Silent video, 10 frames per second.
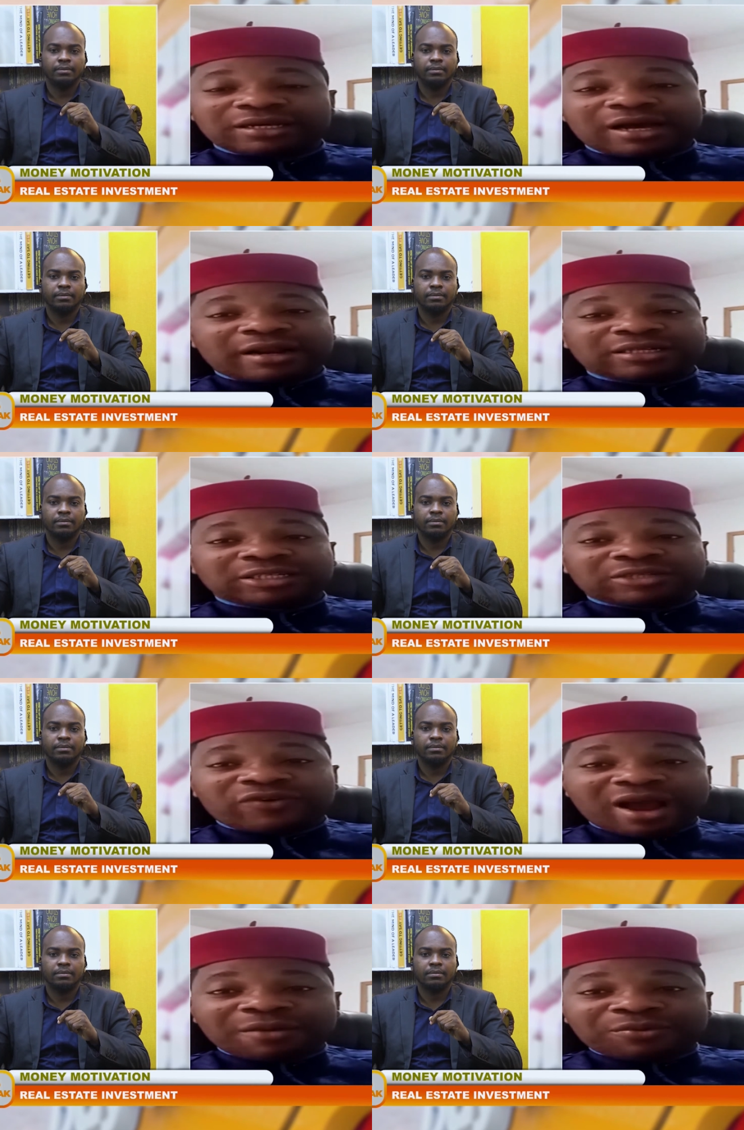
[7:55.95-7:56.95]
Speaker 1: uh,
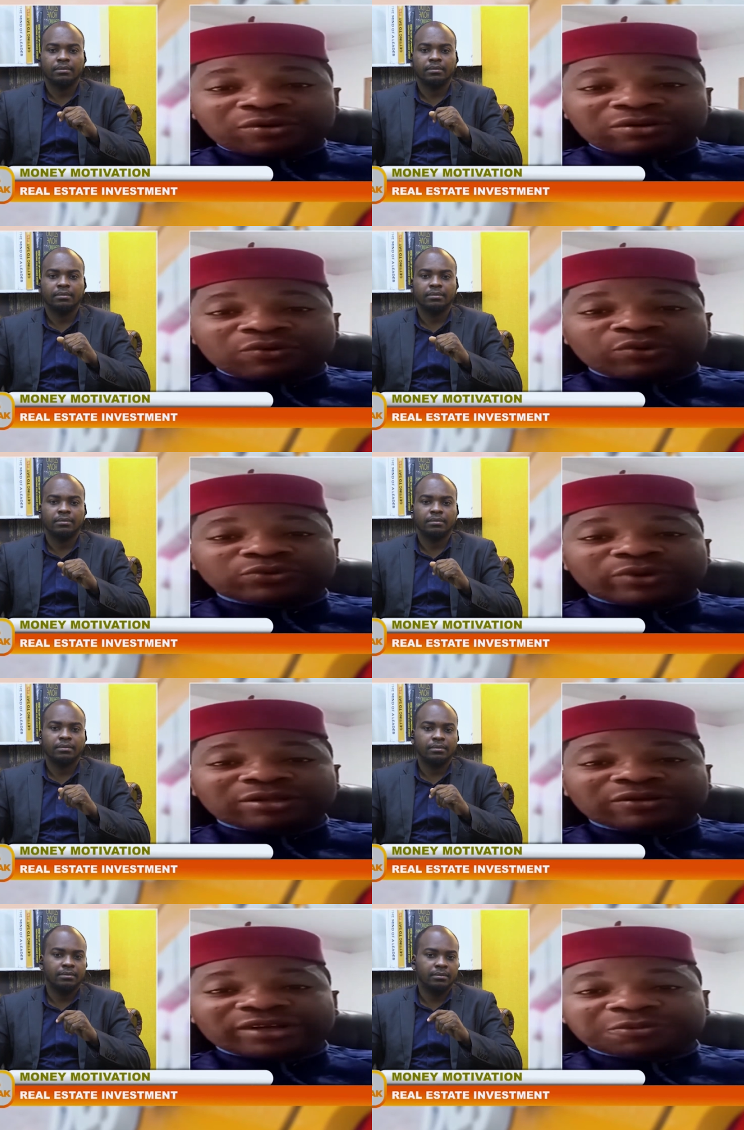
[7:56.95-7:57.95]
that is with wealth
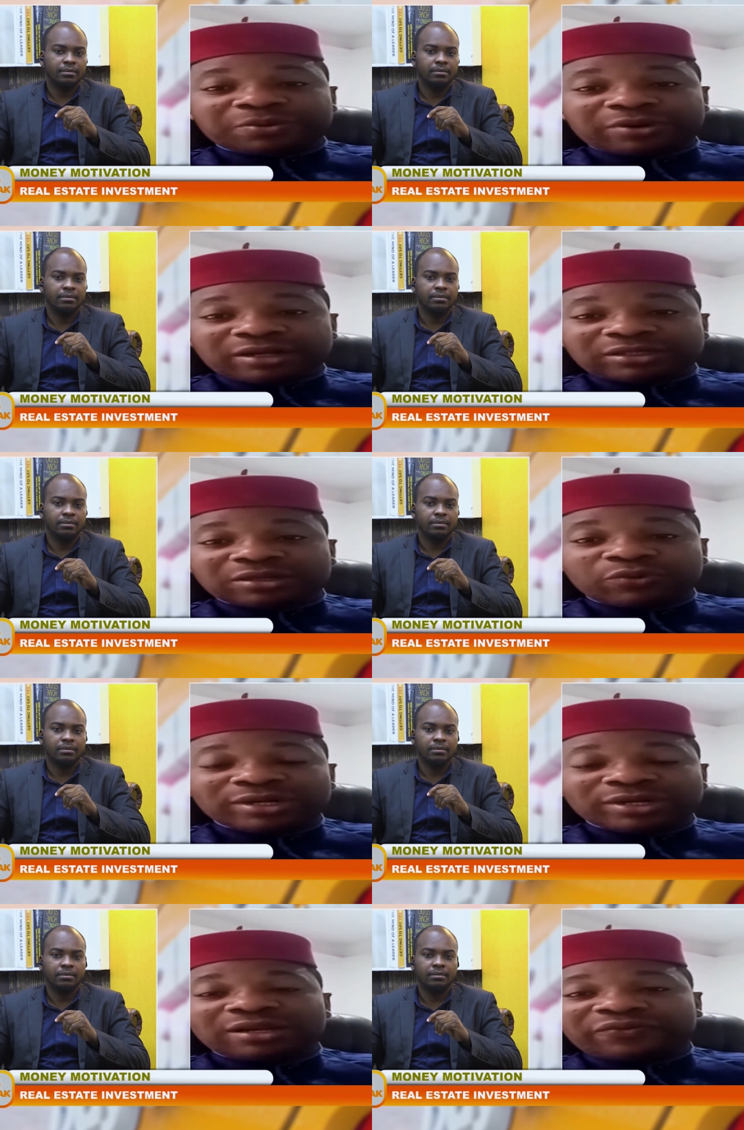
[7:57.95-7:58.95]
of experience, with
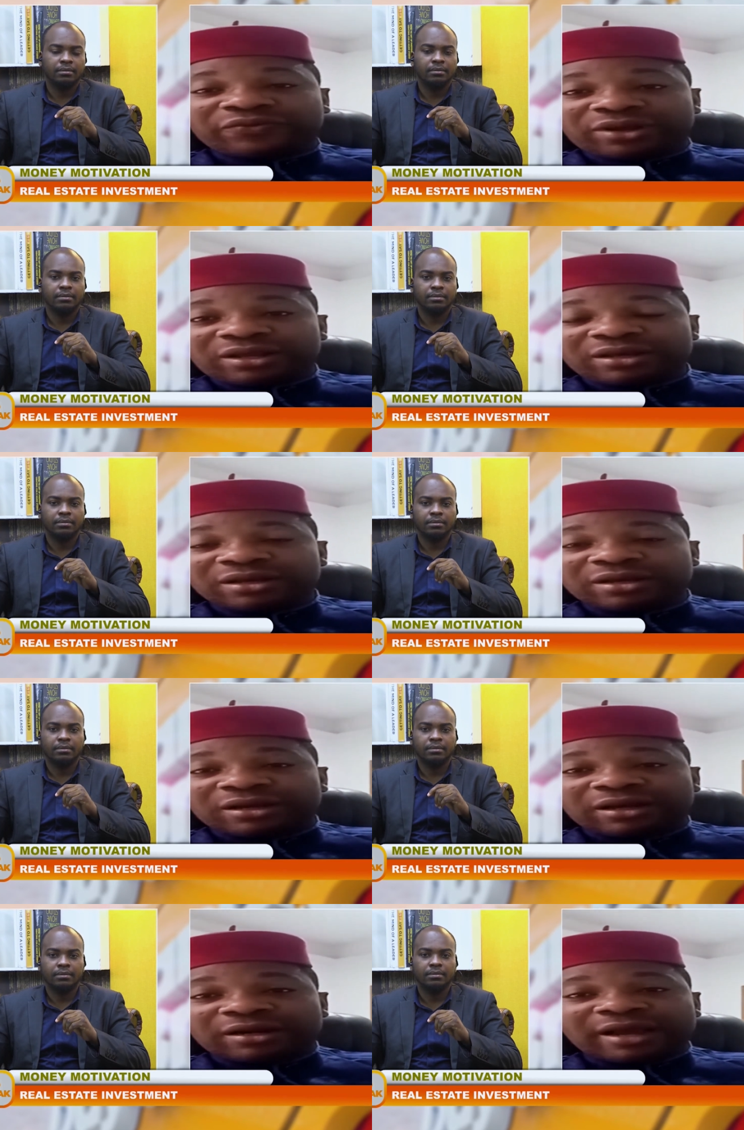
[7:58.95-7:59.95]
delivery.
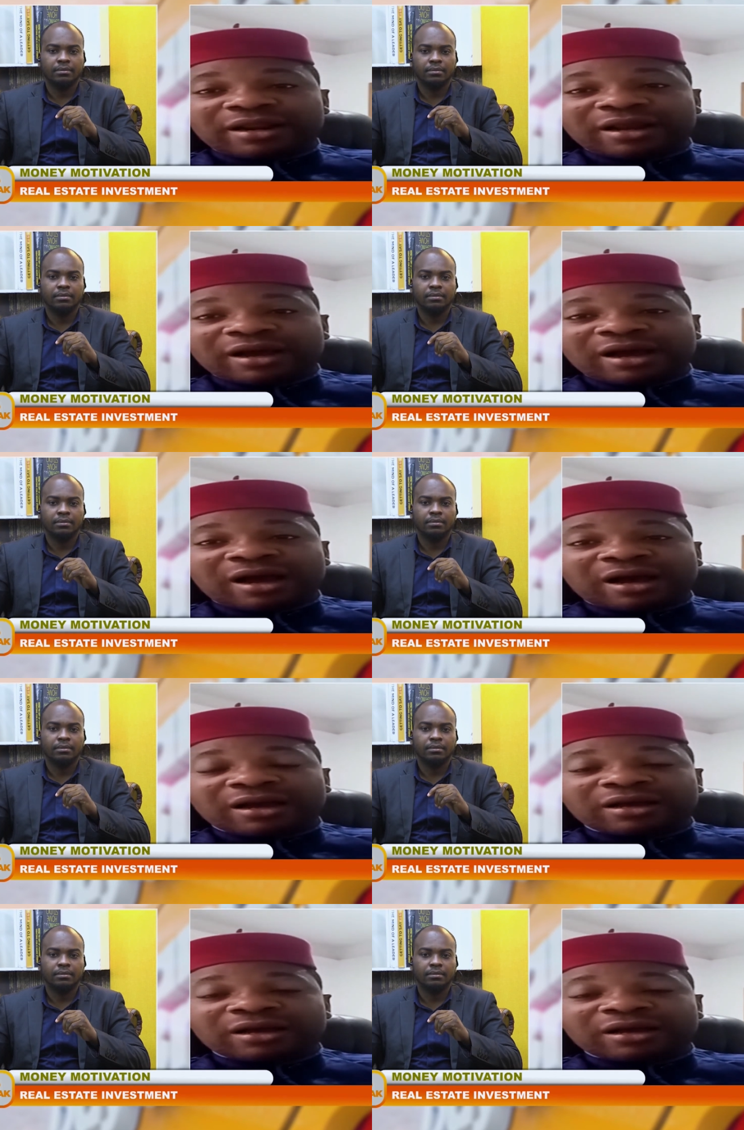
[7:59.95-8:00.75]
Then uh,